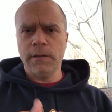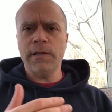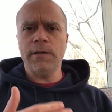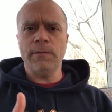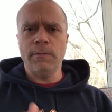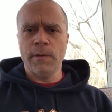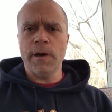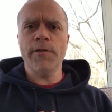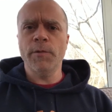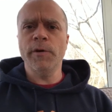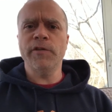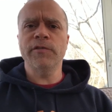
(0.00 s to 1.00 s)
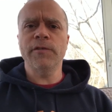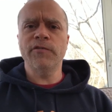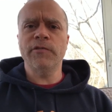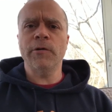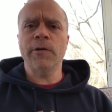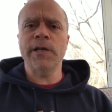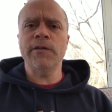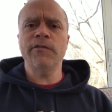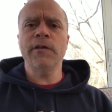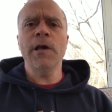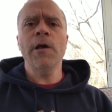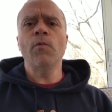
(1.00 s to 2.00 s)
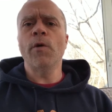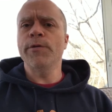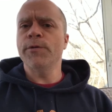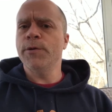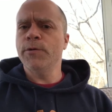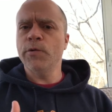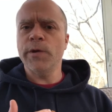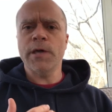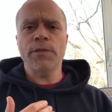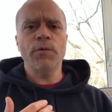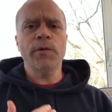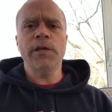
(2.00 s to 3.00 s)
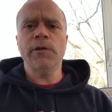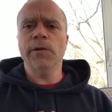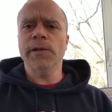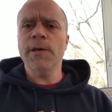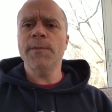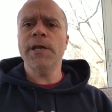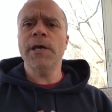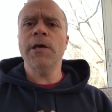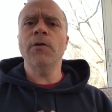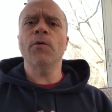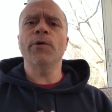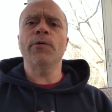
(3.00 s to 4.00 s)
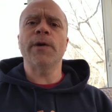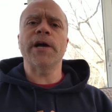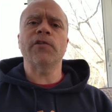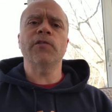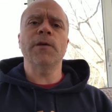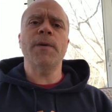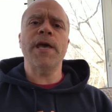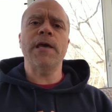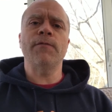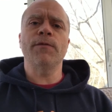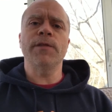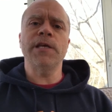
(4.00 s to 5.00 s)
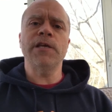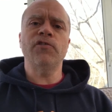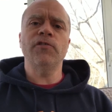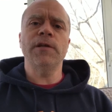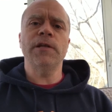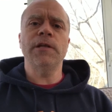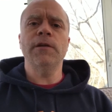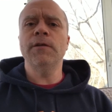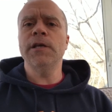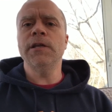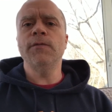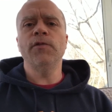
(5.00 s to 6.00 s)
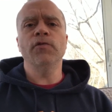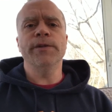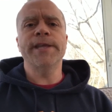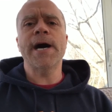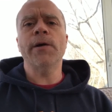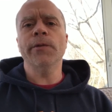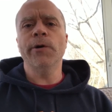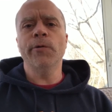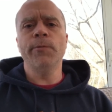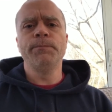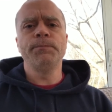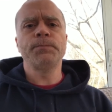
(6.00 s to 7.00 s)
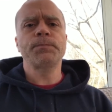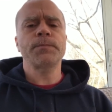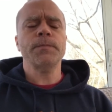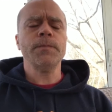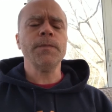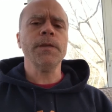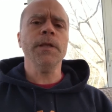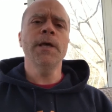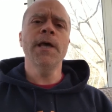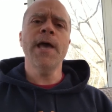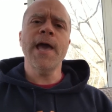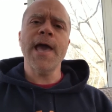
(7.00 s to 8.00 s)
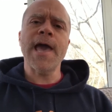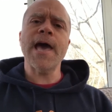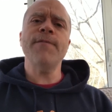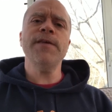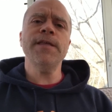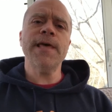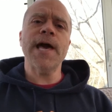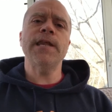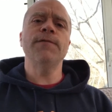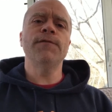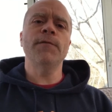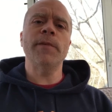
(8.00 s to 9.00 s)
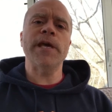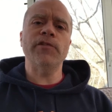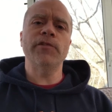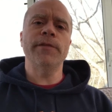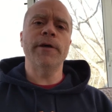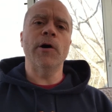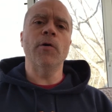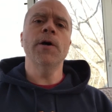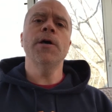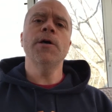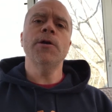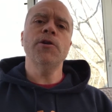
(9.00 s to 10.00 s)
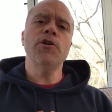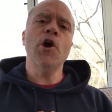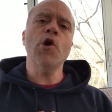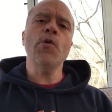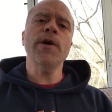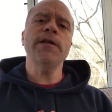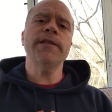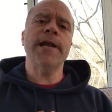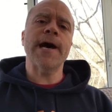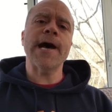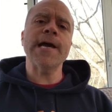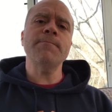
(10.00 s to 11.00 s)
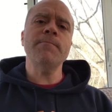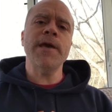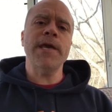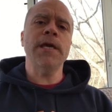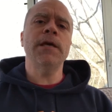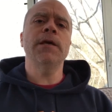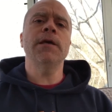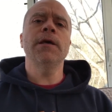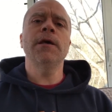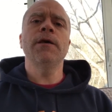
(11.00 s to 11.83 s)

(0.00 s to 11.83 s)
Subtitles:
the other books in the series, whether they're doing it through Kindle Unlimited or they're actually paying for each individual download. Having that information, though, knowing that I make